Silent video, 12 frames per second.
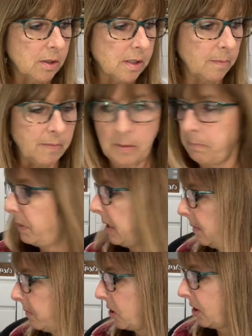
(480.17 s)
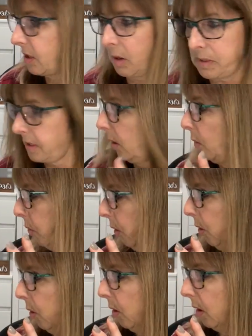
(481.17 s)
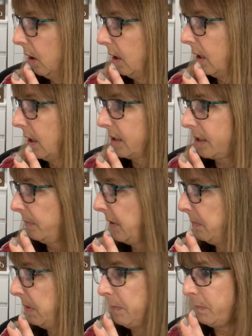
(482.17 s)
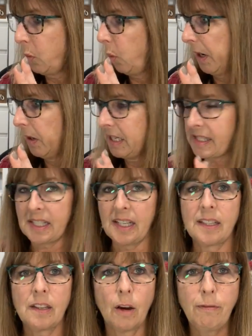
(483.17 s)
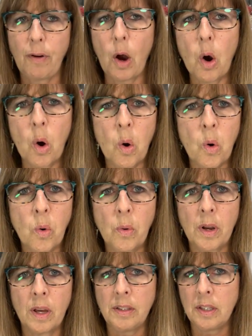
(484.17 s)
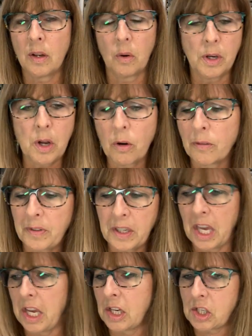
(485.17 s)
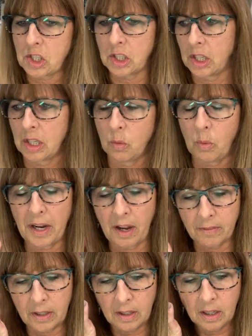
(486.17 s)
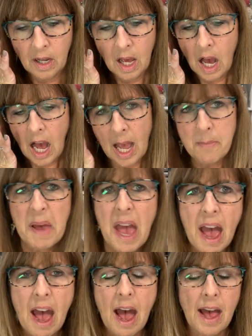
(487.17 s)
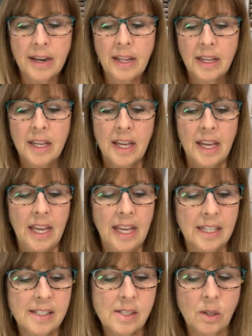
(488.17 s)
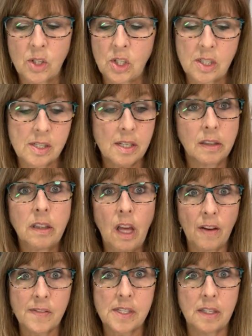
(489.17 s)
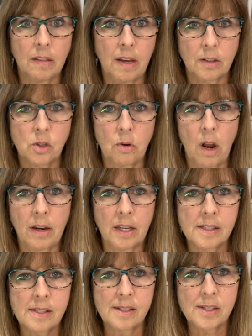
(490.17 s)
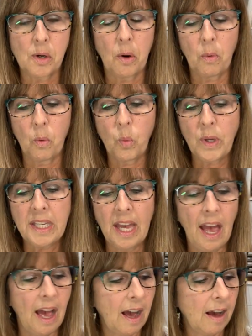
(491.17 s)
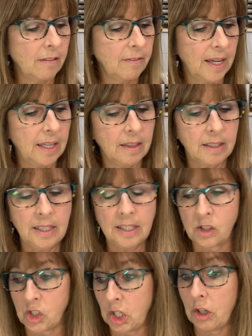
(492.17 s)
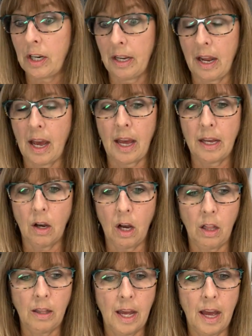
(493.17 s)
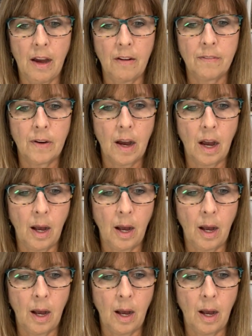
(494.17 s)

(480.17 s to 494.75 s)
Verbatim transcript: hears something beep, she's always like, whoo, something beeped. Where is it? A phone, you know, a notification, whatever, iPad. And so she just loves the electronics. And so we have, Haley and Jared and I all have